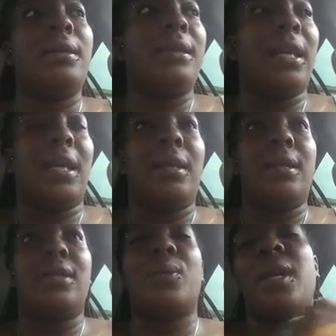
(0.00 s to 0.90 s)
dead
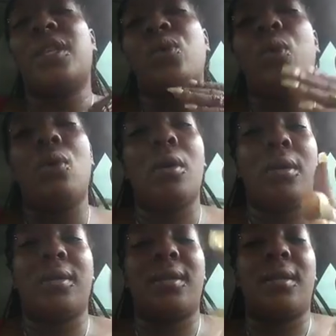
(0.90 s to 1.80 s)
is running
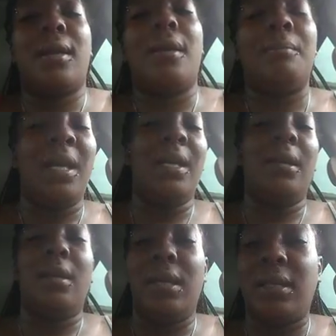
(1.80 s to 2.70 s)
towards
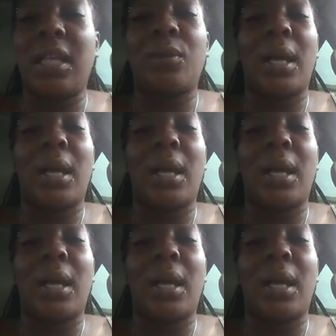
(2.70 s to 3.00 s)
me. At least that's what I